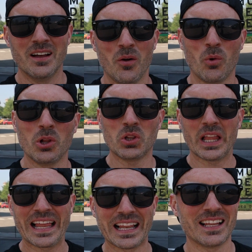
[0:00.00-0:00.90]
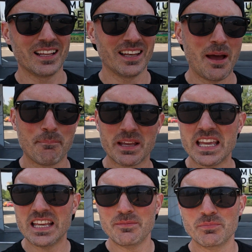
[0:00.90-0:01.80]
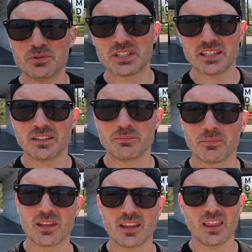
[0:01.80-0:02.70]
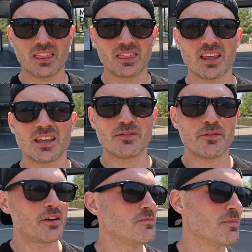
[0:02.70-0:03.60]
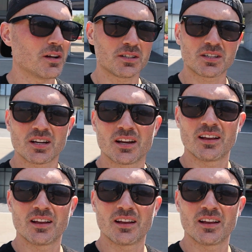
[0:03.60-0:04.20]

Well, Lamborghini Museum, thank you very much